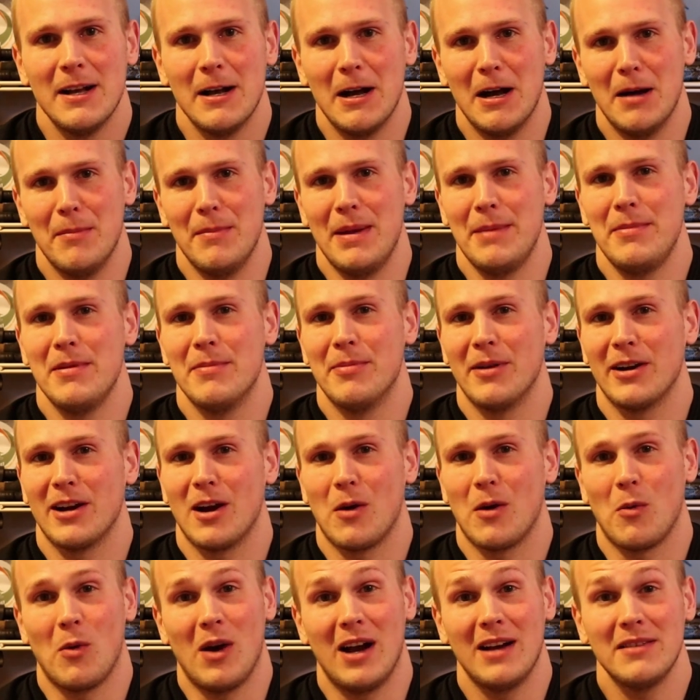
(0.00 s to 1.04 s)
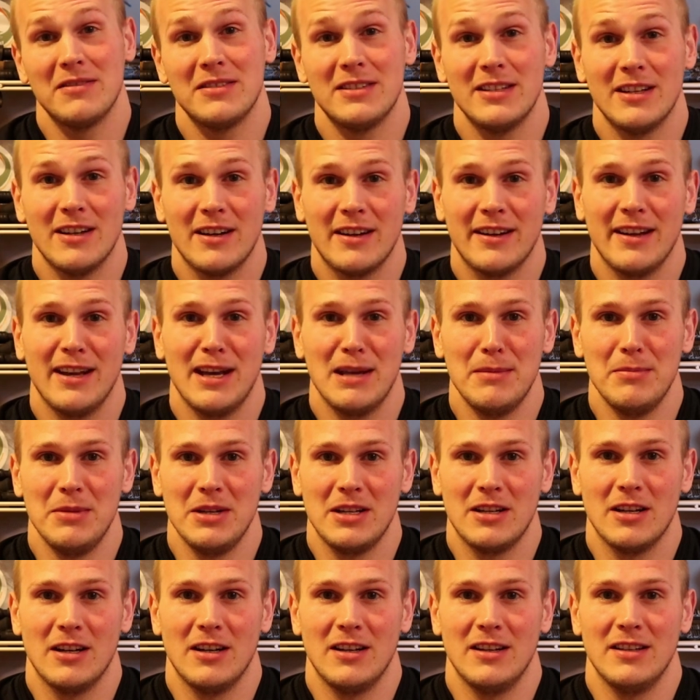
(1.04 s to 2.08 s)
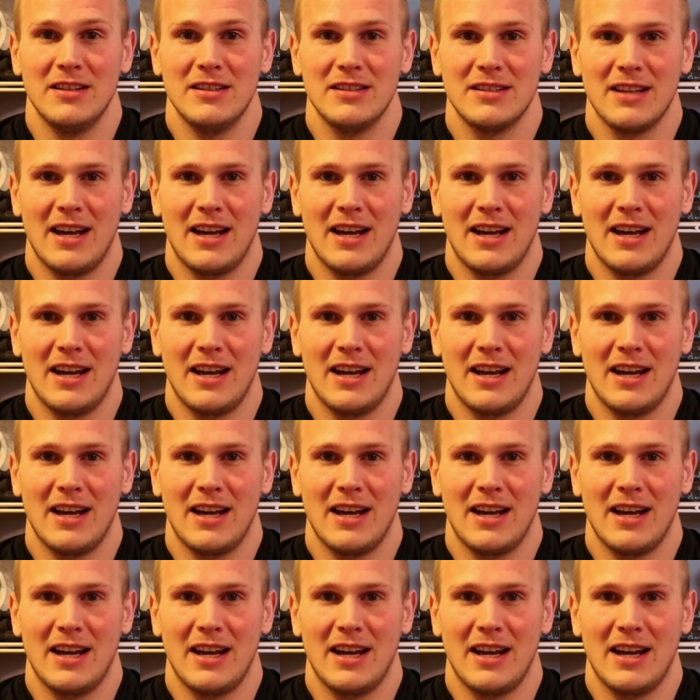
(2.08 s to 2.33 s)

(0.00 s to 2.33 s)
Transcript: maybe bring our wives there again, because